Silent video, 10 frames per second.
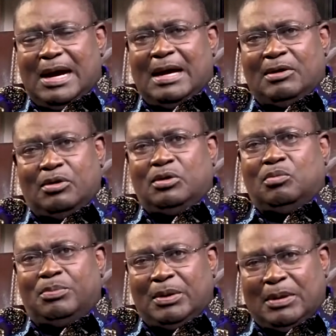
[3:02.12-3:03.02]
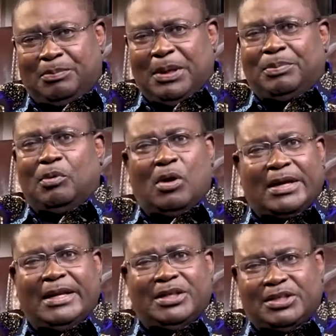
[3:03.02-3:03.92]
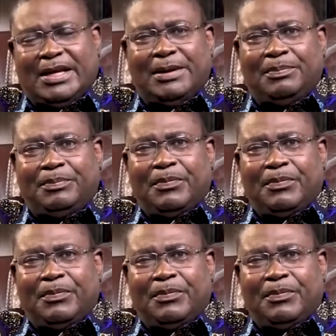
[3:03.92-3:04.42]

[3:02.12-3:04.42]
are going to be the people walking in shame.